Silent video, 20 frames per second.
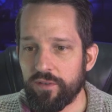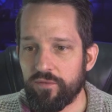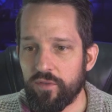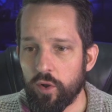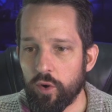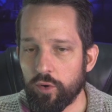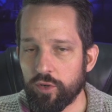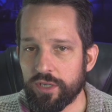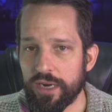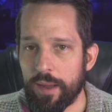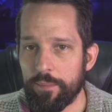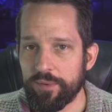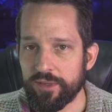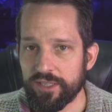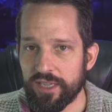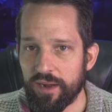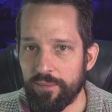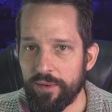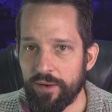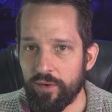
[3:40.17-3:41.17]
Photoshop is
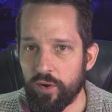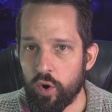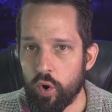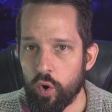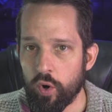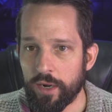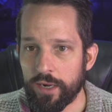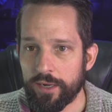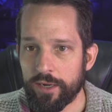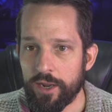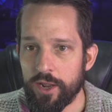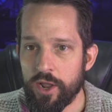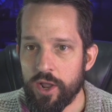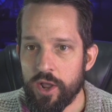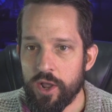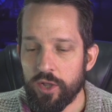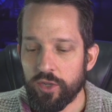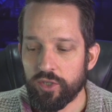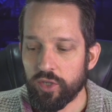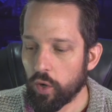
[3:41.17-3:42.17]
going to be recorded.
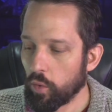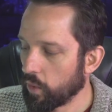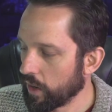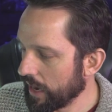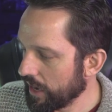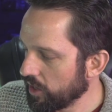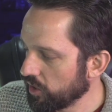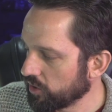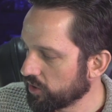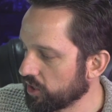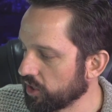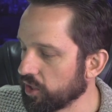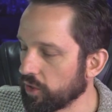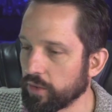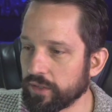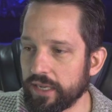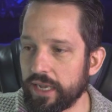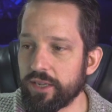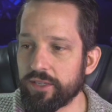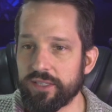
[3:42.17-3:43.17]
So what I used to do
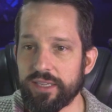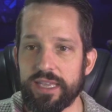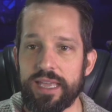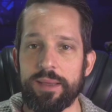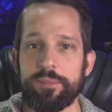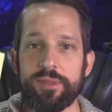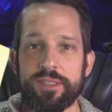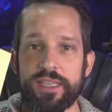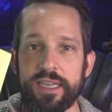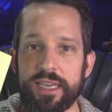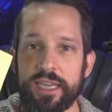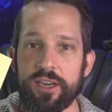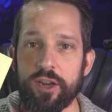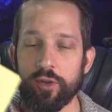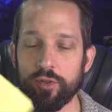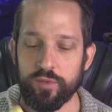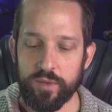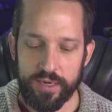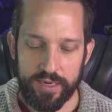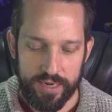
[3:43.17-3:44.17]
is I used to keep sticky
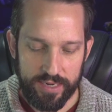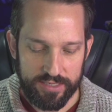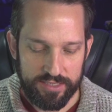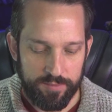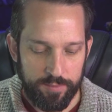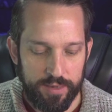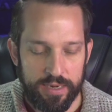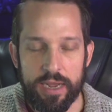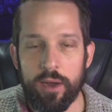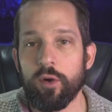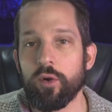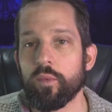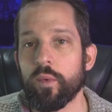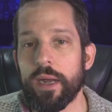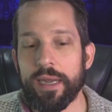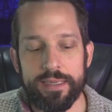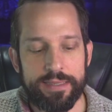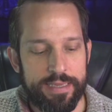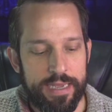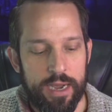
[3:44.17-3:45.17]
notes right next to me, and I would
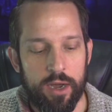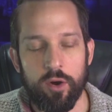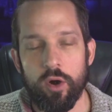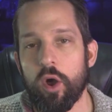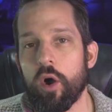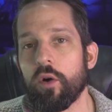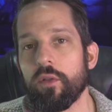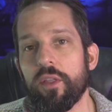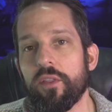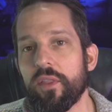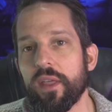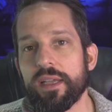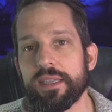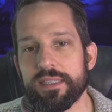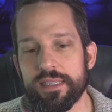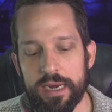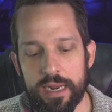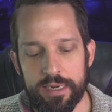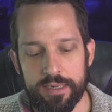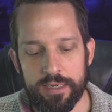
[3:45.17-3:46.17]
write down all the things
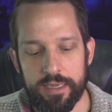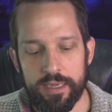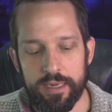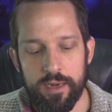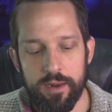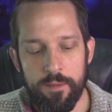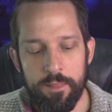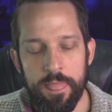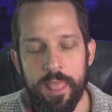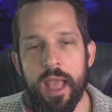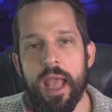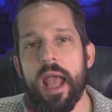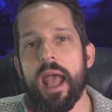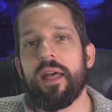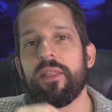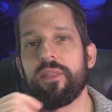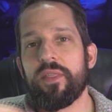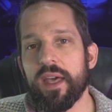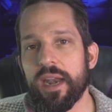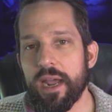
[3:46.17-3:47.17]
that I did,
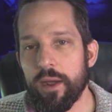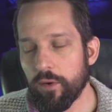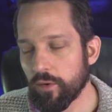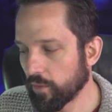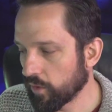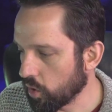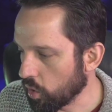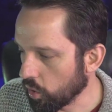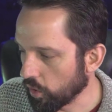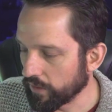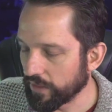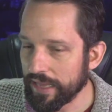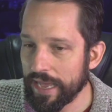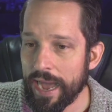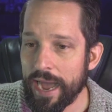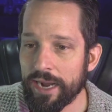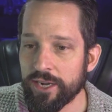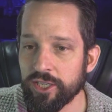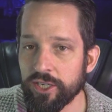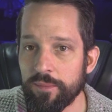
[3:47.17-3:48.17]
and then I would record the
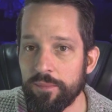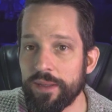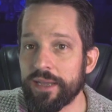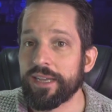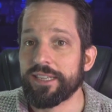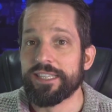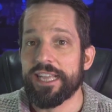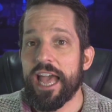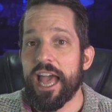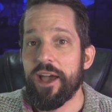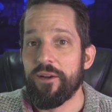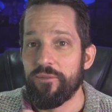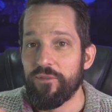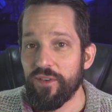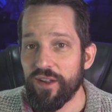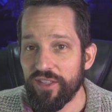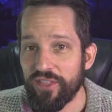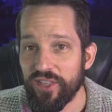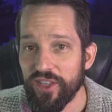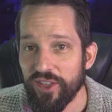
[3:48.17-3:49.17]
action because
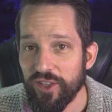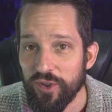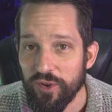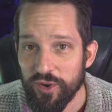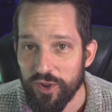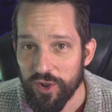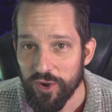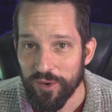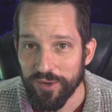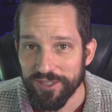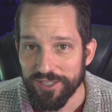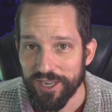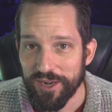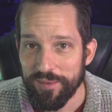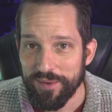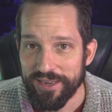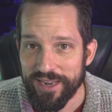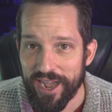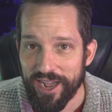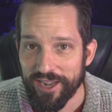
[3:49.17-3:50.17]
everything you do is going to
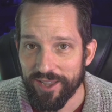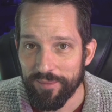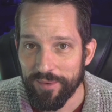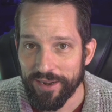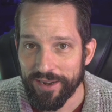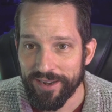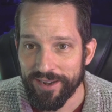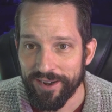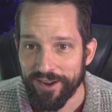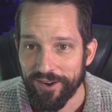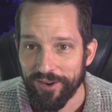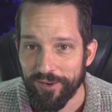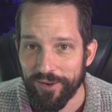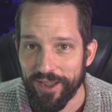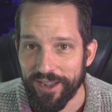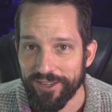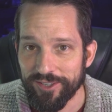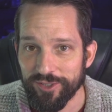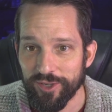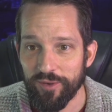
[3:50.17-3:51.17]
be documented here.
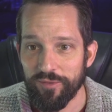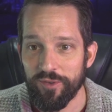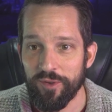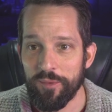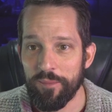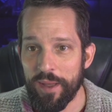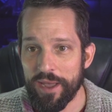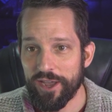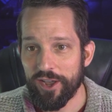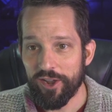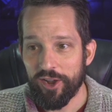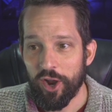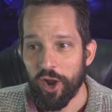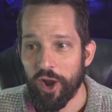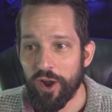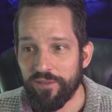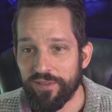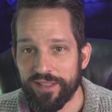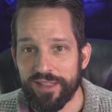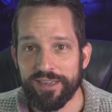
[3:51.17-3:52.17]
Okay, so if you make a
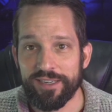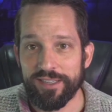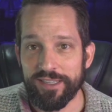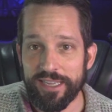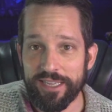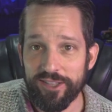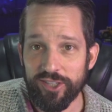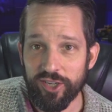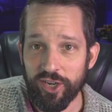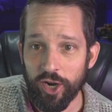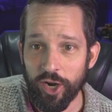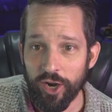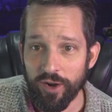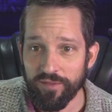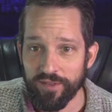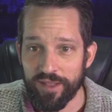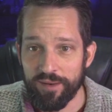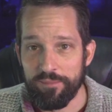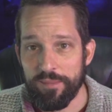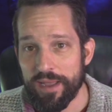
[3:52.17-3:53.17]
curve and then delete the curve
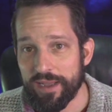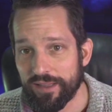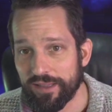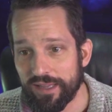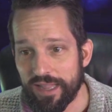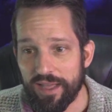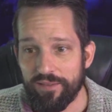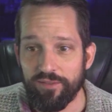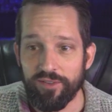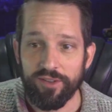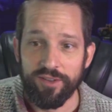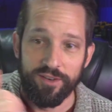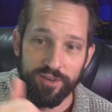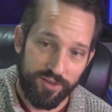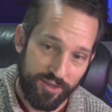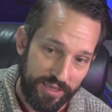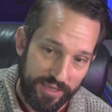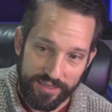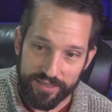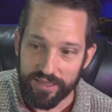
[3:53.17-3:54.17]
and then make a level and
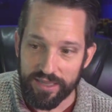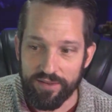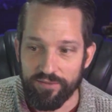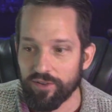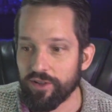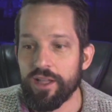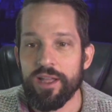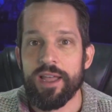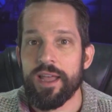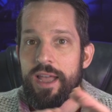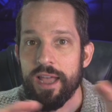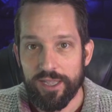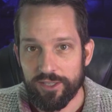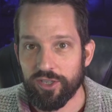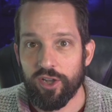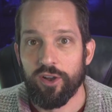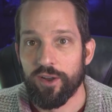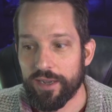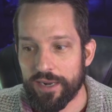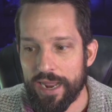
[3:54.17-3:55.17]
delete the level, it's
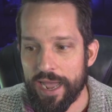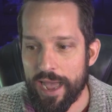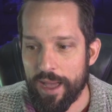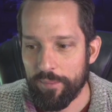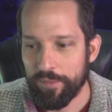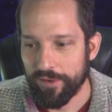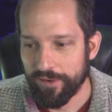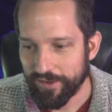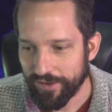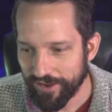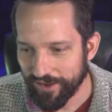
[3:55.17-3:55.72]
all going to happen.